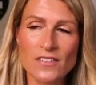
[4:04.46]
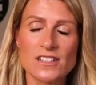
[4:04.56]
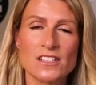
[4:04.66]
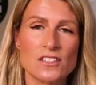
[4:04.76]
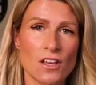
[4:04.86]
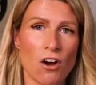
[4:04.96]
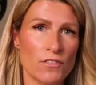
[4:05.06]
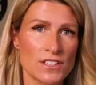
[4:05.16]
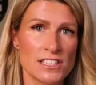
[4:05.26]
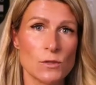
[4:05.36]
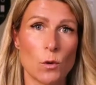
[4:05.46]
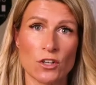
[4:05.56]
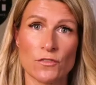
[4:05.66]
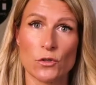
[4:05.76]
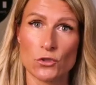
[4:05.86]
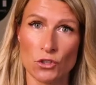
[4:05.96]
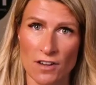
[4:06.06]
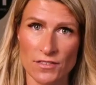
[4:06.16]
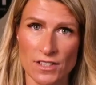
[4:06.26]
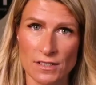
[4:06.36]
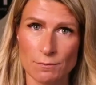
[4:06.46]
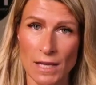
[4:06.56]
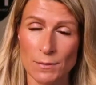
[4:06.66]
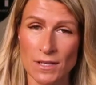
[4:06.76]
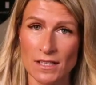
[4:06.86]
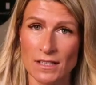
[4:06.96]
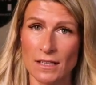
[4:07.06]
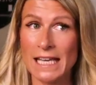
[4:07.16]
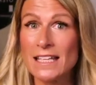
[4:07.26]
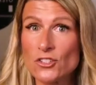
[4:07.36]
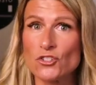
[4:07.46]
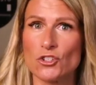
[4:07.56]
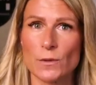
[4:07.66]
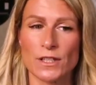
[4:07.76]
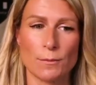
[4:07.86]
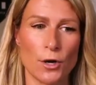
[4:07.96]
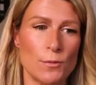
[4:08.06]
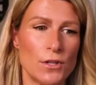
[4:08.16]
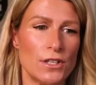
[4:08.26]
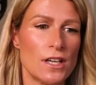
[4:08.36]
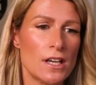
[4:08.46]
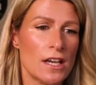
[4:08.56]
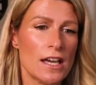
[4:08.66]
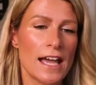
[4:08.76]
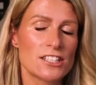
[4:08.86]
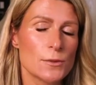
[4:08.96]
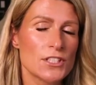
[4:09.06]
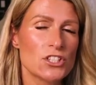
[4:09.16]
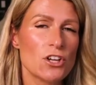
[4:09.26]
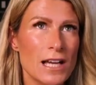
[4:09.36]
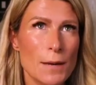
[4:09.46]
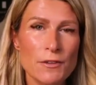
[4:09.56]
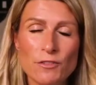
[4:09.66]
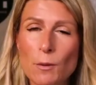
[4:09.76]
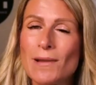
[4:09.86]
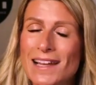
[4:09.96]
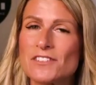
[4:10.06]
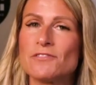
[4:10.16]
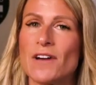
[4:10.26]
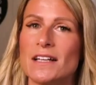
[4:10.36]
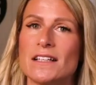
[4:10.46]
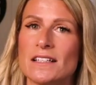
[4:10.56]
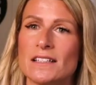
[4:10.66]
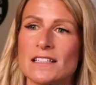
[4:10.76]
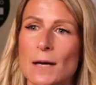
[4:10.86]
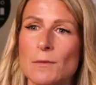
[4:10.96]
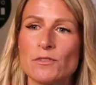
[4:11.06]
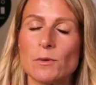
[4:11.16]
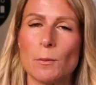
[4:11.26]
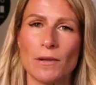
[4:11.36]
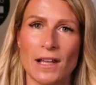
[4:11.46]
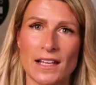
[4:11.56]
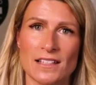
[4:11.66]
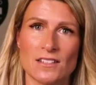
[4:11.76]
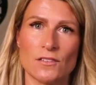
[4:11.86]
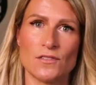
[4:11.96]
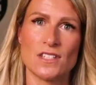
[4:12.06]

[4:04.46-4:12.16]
this is obviously one of your drivers, maybe hidden to you at the moment. And so it's not coming from a place of vanity. It's coming from a place of